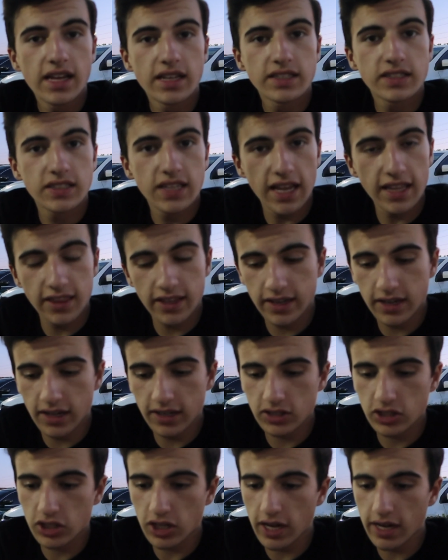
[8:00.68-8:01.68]
Sadly
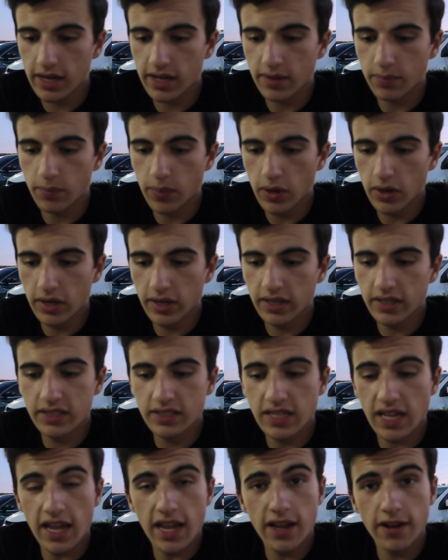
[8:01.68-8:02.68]
not shiny, but it
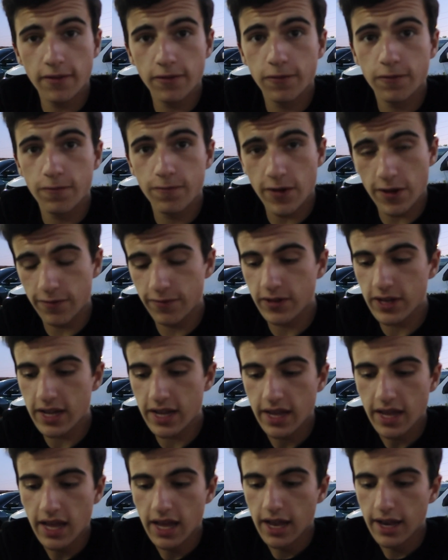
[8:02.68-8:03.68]
is 850.
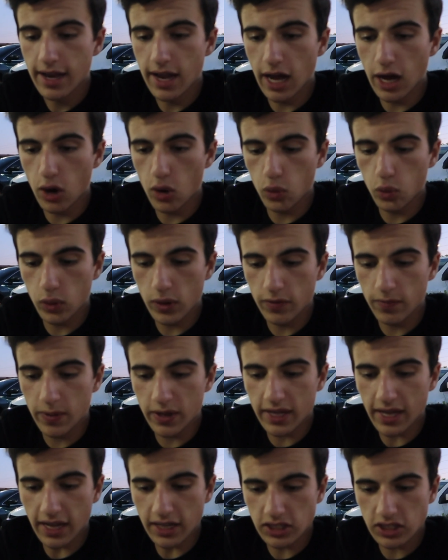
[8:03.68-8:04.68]
Now, we've
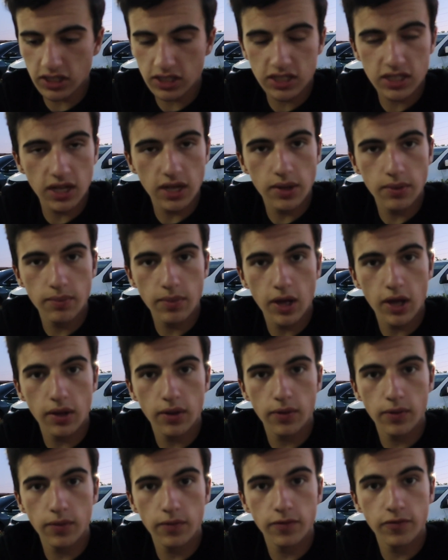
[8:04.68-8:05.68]
been catching some
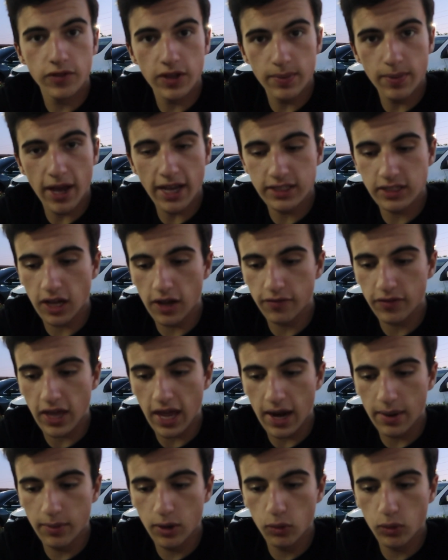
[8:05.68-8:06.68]
Feebas off
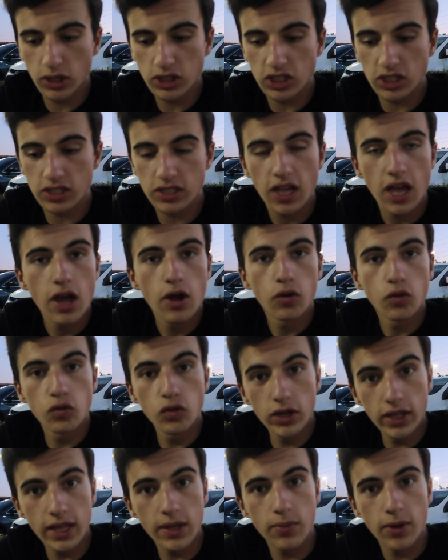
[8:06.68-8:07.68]
camera, which has
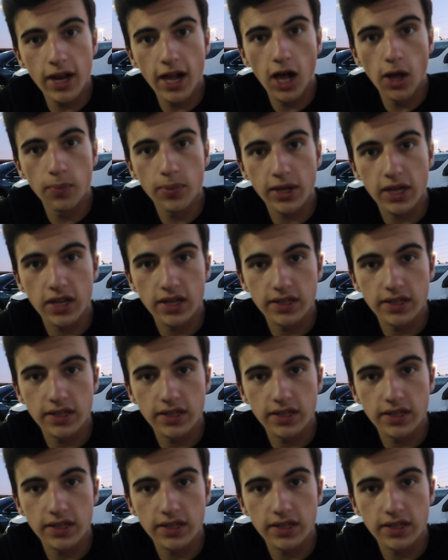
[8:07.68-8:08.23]
really been helping